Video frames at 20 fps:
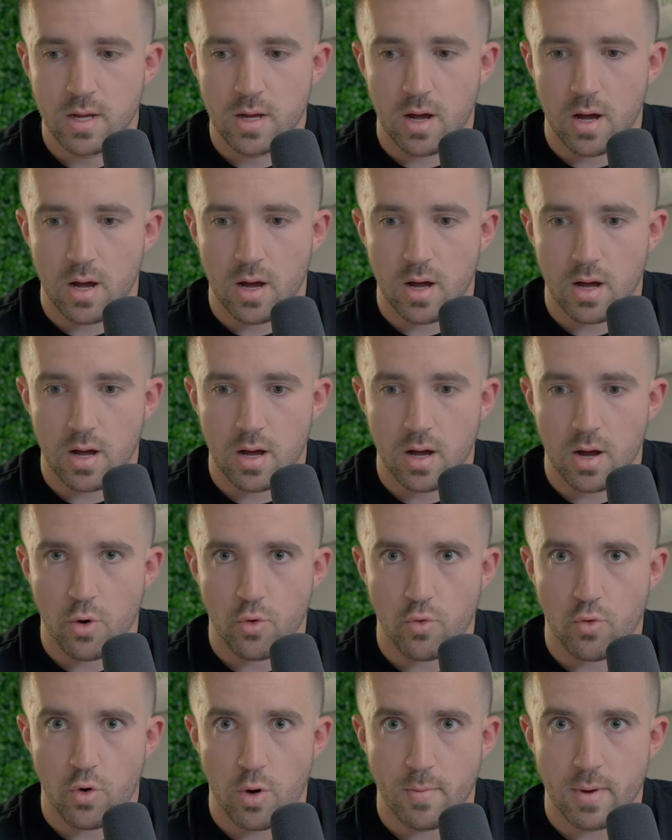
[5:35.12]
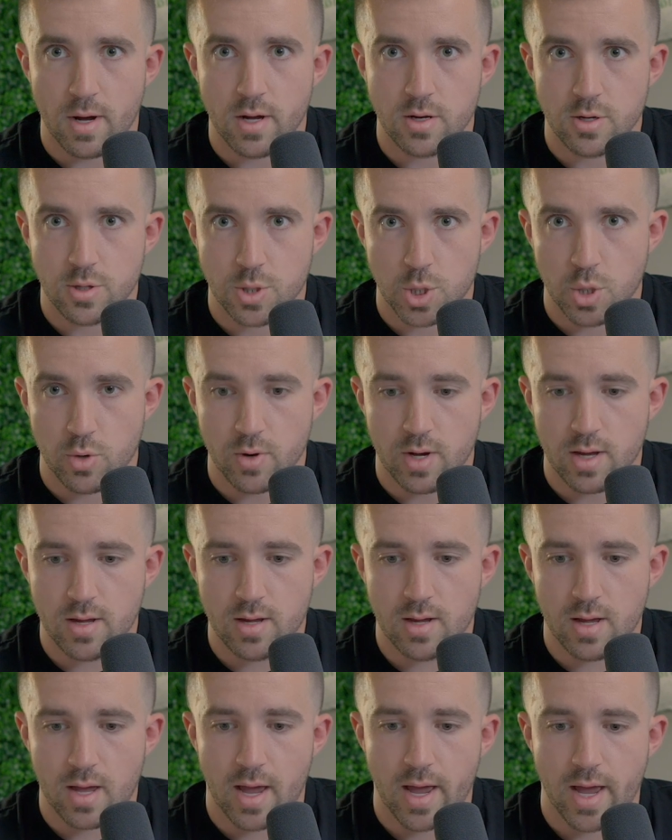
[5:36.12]
aroma to it.
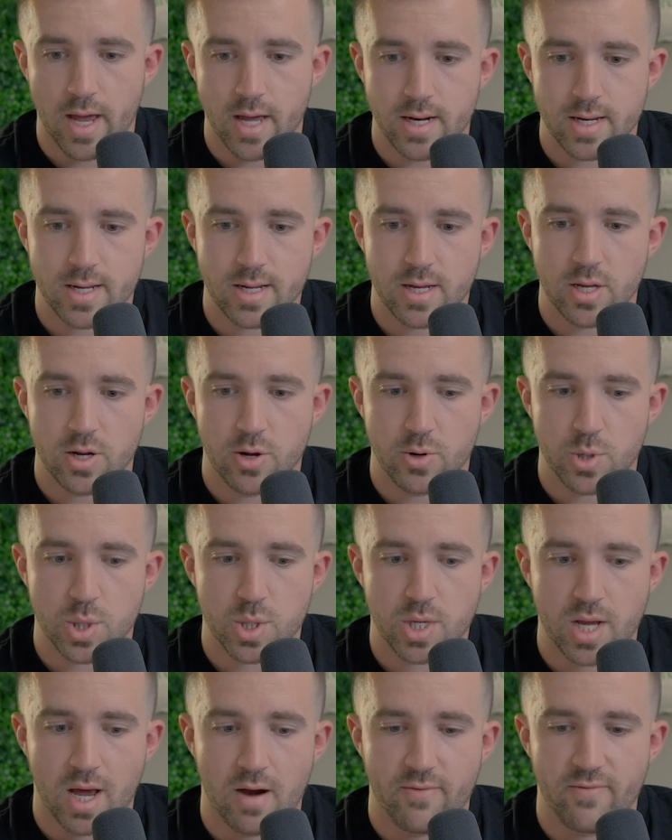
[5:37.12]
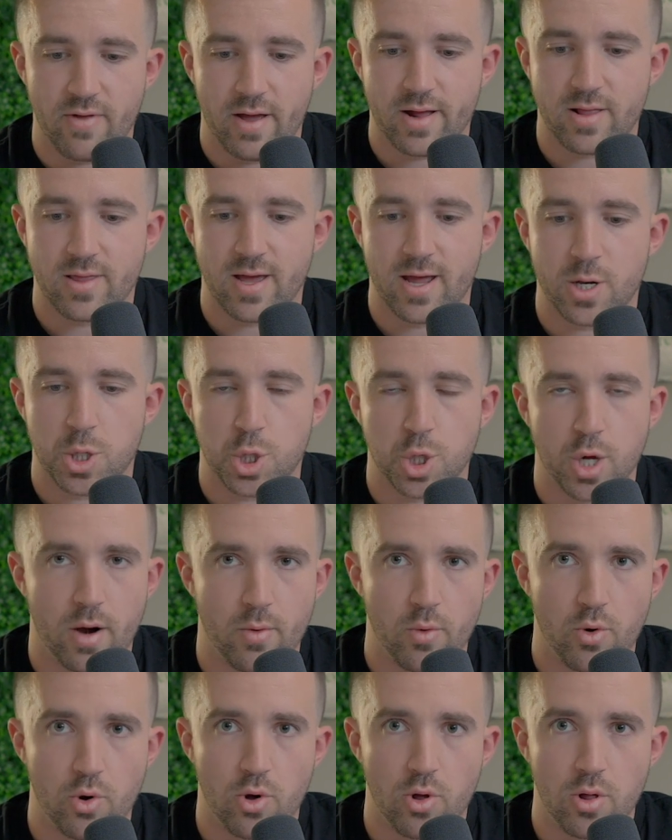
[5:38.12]
And, just kind of like that
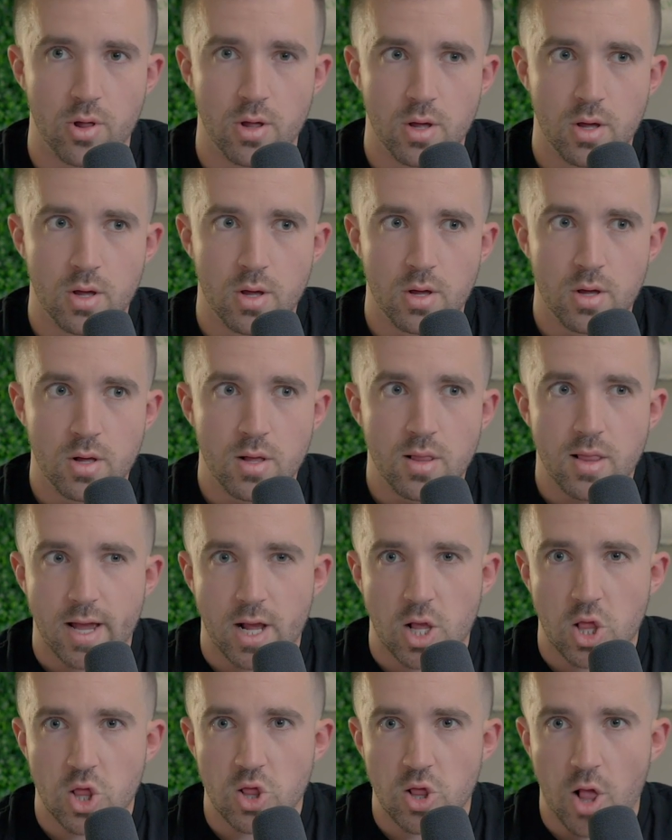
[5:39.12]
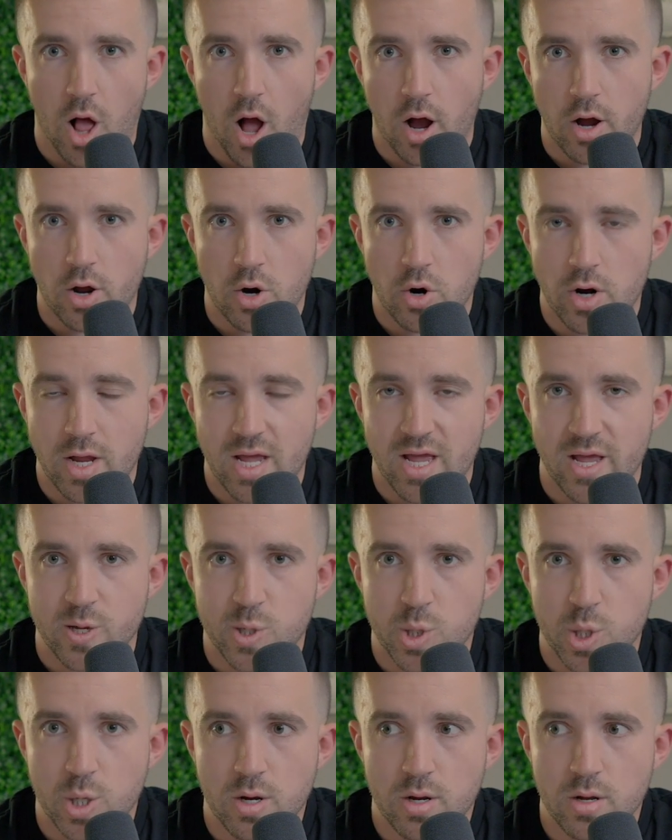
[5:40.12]
general, like
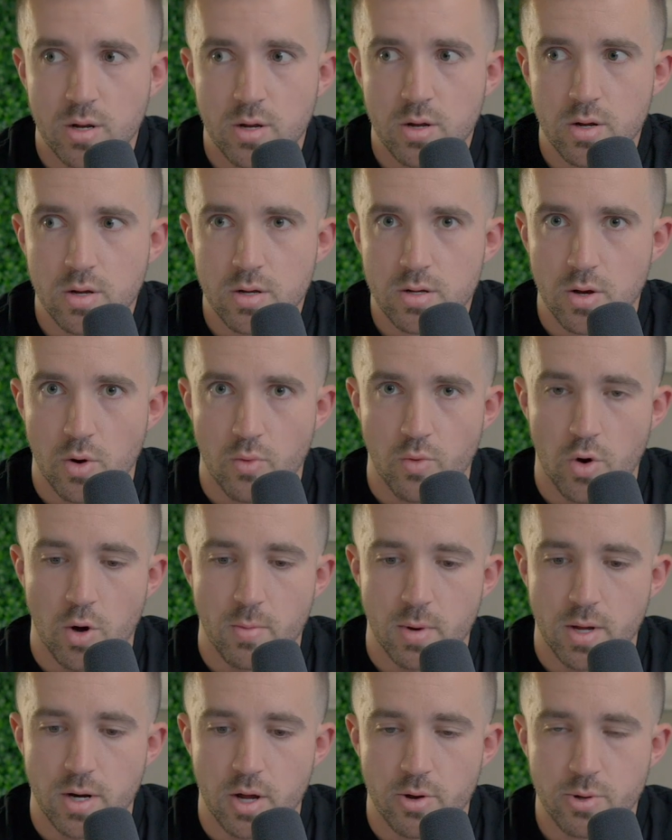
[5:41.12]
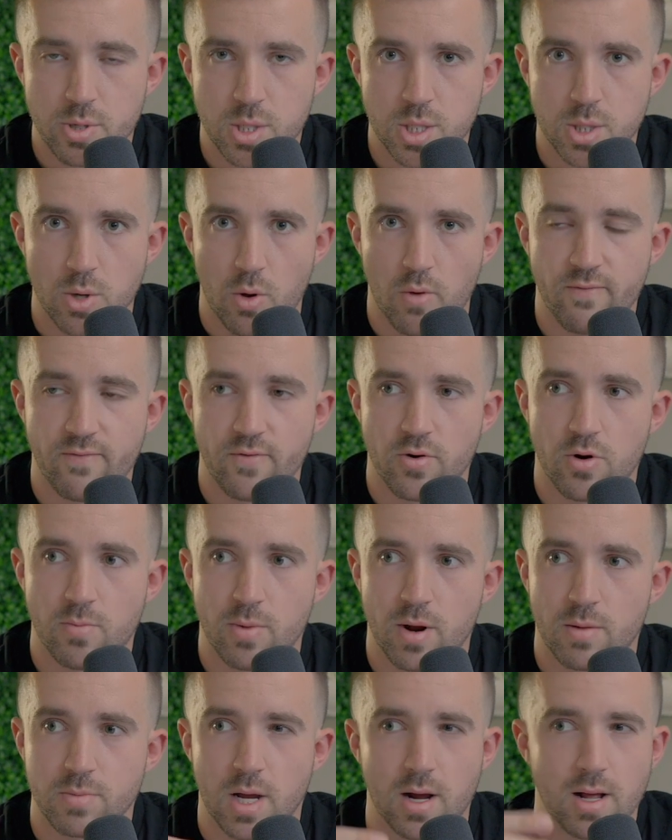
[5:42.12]
lager-ish aroma. No sulfur,
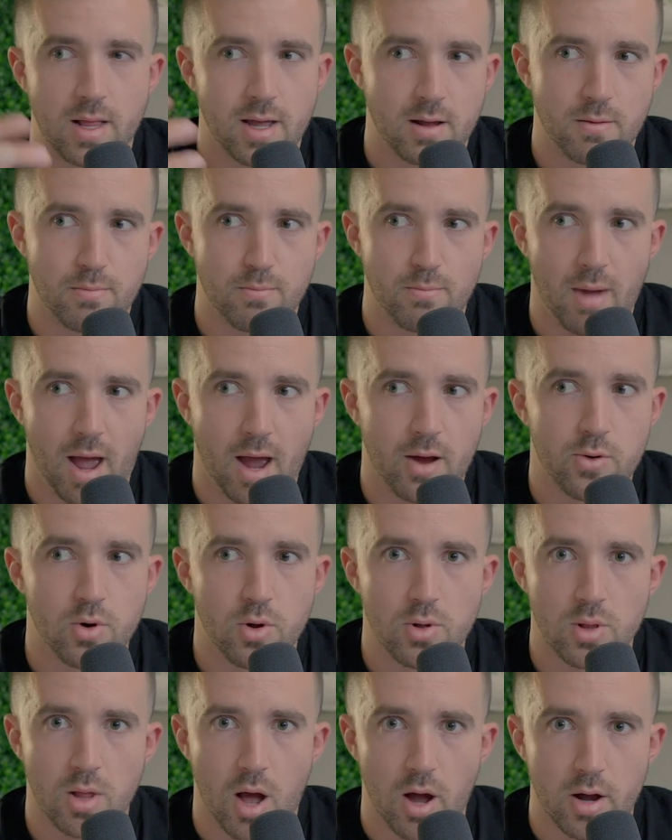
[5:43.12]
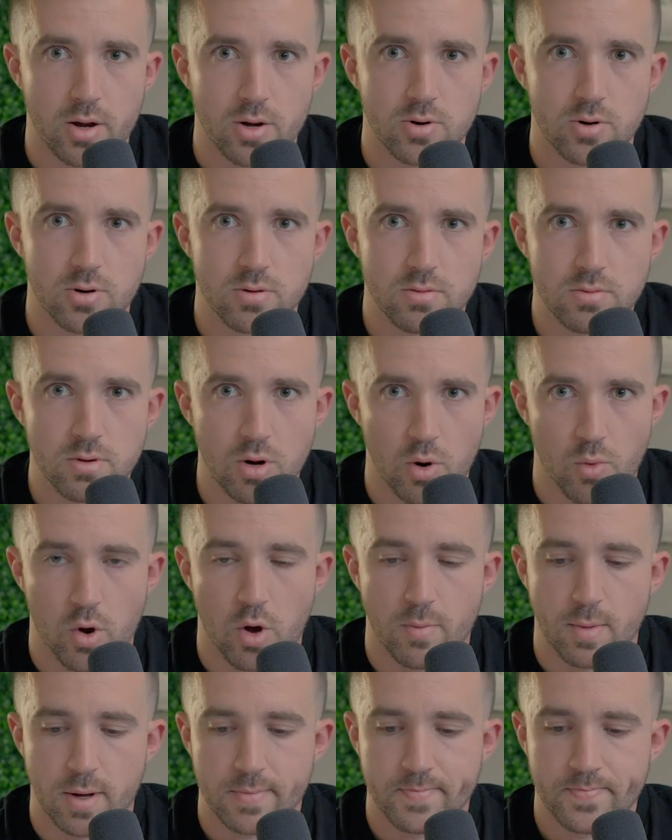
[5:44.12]
but I'm talking like macro lager
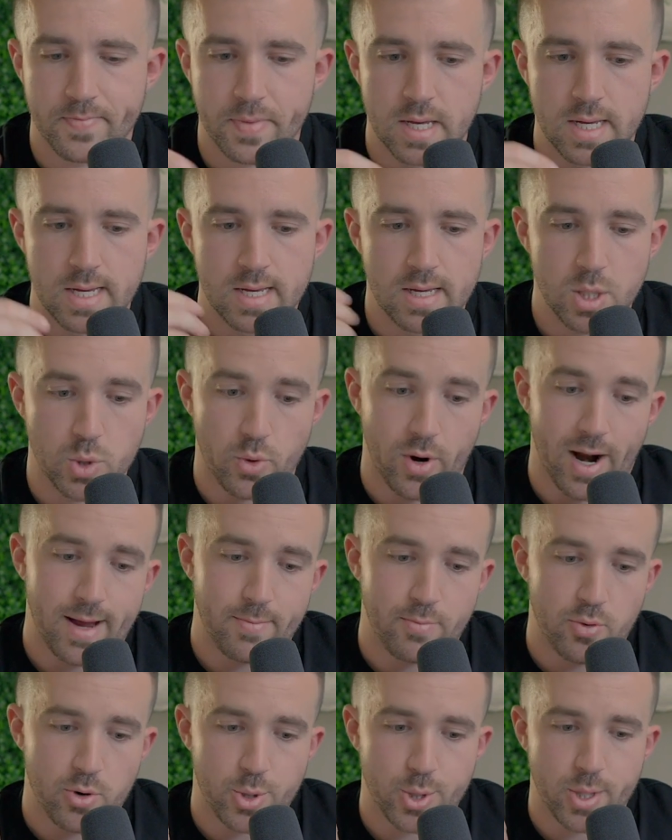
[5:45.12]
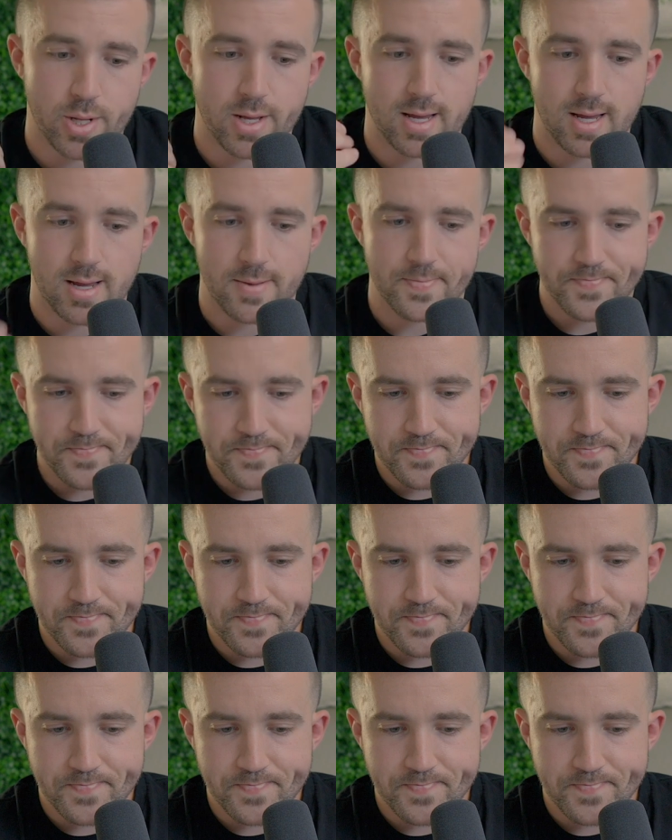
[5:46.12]
aroma. That's what I personally get.